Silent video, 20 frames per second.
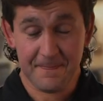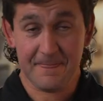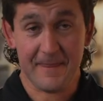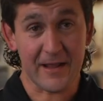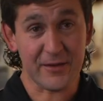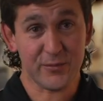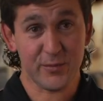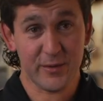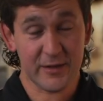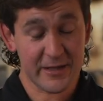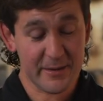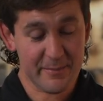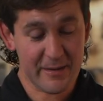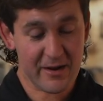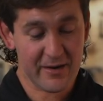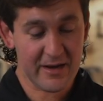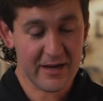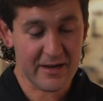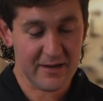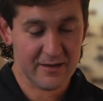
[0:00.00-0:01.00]
that's really
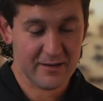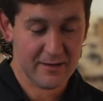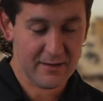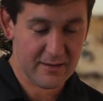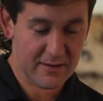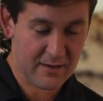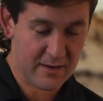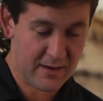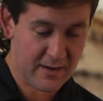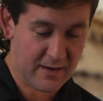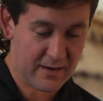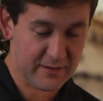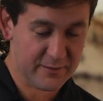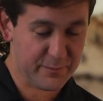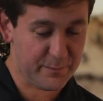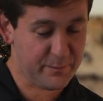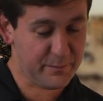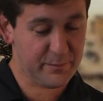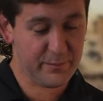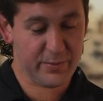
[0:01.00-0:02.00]
about it.
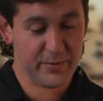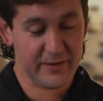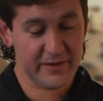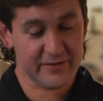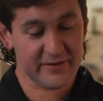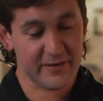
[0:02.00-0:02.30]
It's pretty